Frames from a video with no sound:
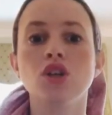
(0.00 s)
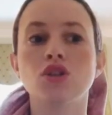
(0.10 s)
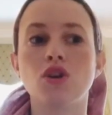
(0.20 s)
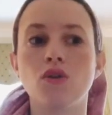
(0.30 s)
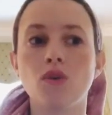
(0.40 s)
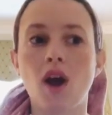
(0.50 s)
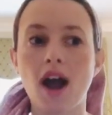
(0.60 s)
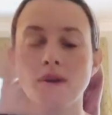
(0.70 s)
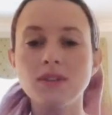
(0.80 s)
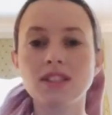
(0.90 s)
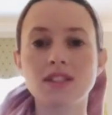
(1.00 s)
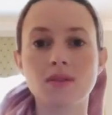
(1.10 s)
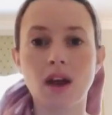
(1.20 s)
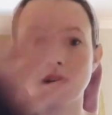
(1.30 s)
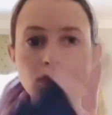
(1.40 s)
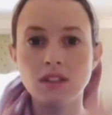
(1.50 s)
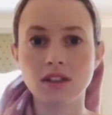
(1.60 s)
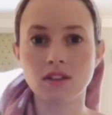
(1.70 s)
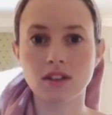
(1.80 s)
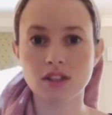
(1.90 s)
So I would
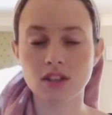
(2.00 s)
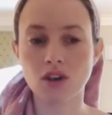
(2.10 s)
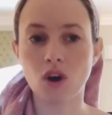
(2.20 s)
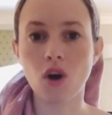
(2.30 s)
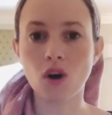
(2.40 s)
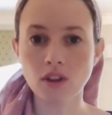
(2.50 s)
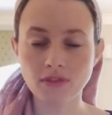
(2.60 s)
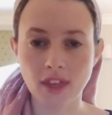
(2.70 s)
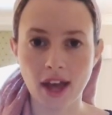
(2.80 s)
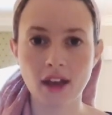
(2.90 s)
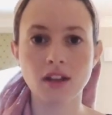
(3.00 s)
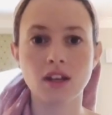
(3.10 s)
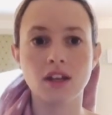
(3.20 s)
consider all of that,